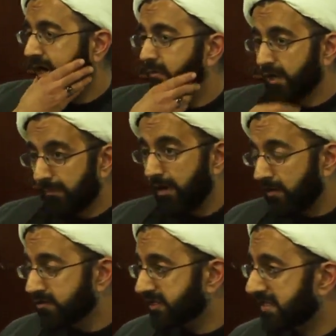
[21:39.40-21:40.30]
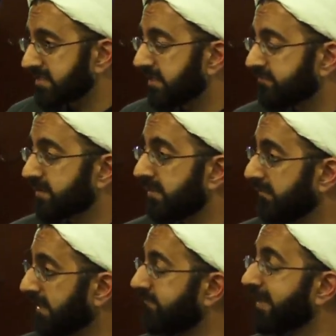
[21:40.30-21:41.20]
I want to apologize if somebody
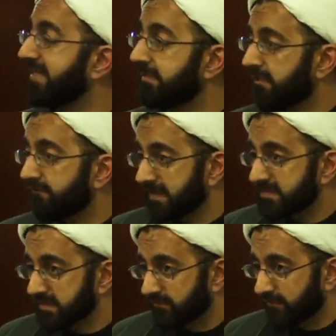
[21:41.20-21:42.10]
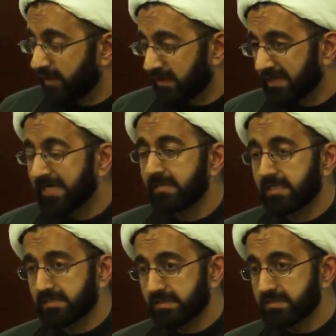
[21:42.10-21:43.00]
might find them offensive on a night
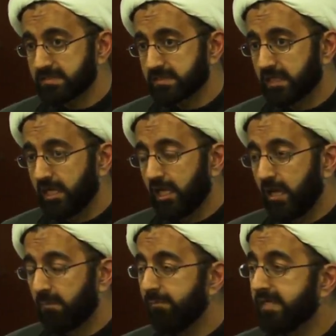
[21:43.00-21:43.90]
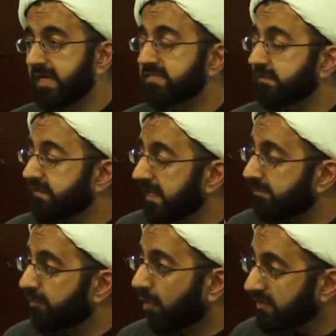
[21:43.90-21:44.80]
like this, but because of the
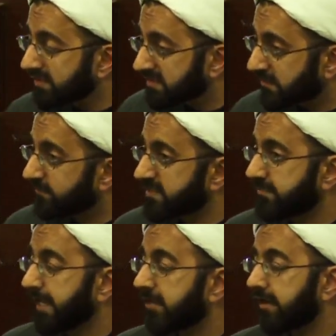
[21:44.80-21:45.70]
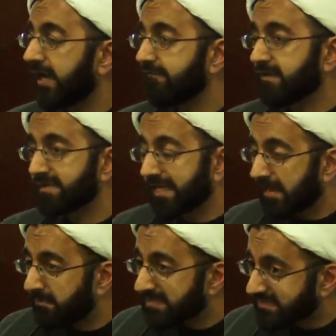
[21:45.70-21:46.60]
importance of this matter, I felt that
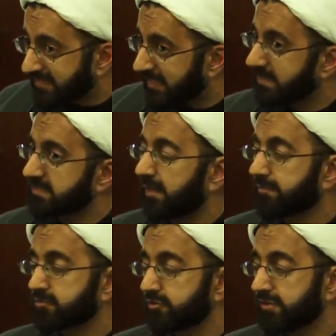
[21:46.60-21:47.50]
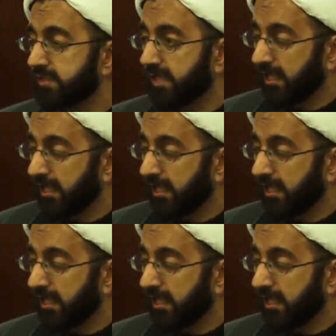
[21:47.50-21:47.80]
I must take this opportunity